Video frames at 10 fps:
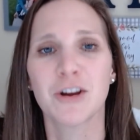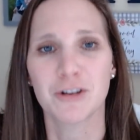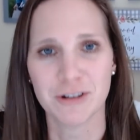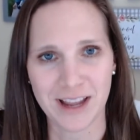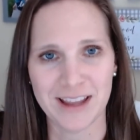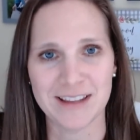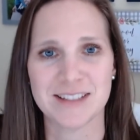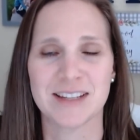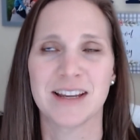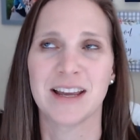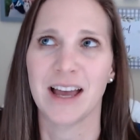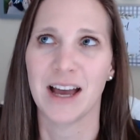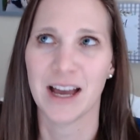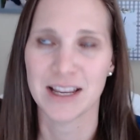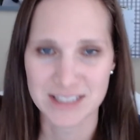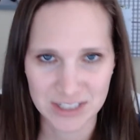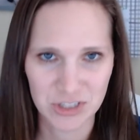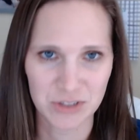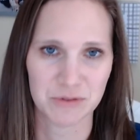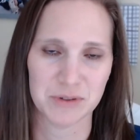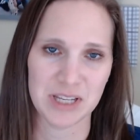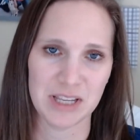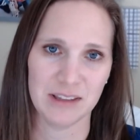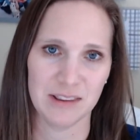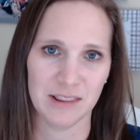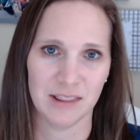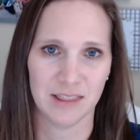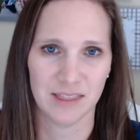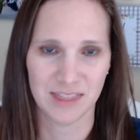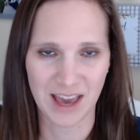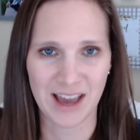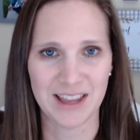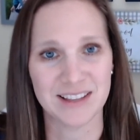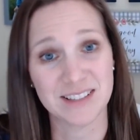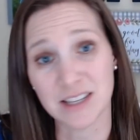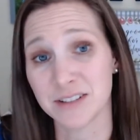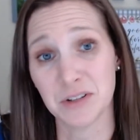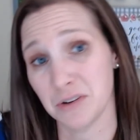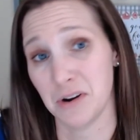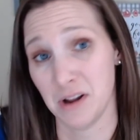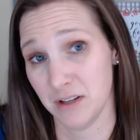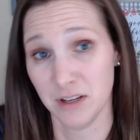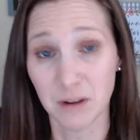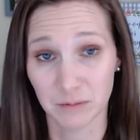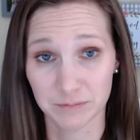create a dishes routine that is easier on you.